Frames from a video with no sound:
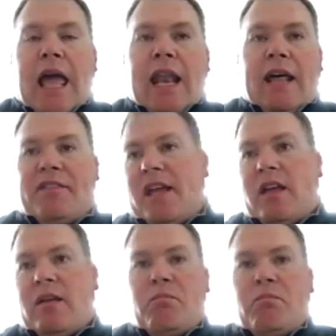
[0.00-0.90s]
I
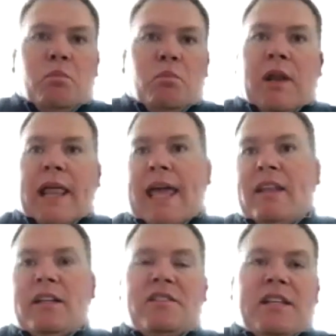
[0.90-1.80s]
think playing in
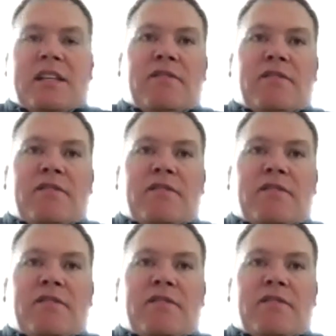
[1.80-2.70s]
this defense
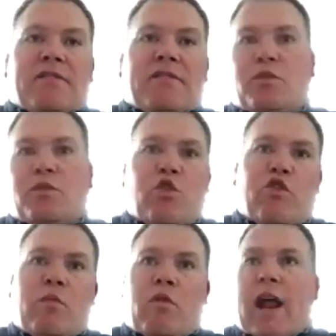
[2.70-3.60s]
and us moving
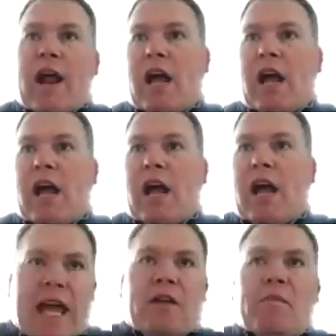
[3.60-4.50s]
him around and
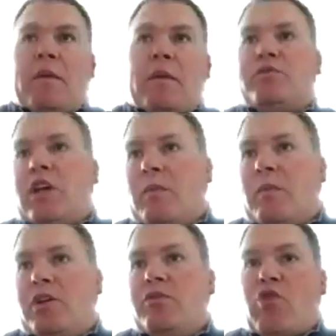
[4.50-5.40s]
standing him up
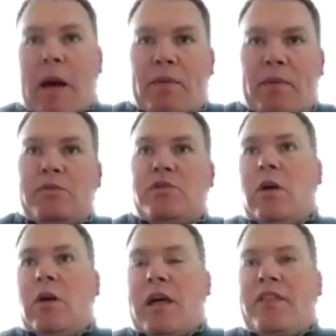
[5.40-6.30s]
some and dropping him
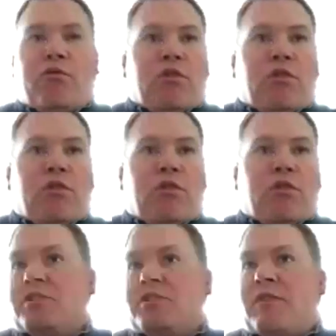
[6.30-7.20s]
some, I think really
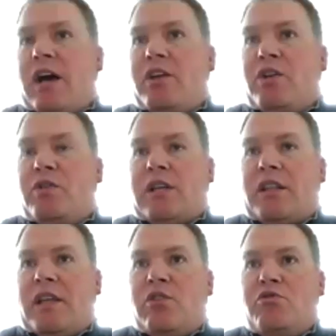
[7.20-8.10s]
increased his value, because I
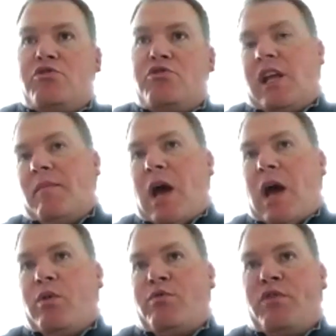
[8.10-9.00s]
think you see him now
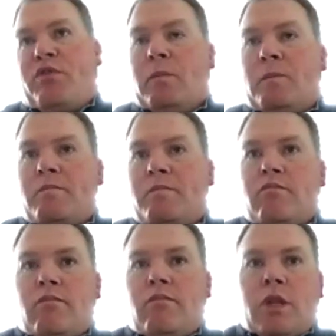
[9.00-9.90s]
on film
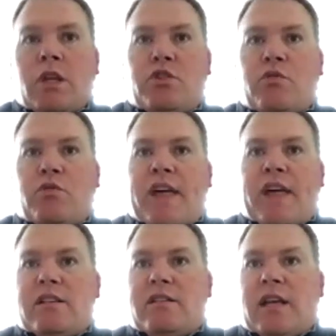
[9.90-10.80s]
do
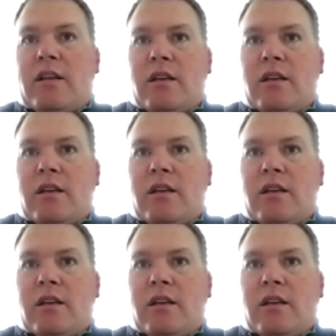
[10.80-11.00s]
things that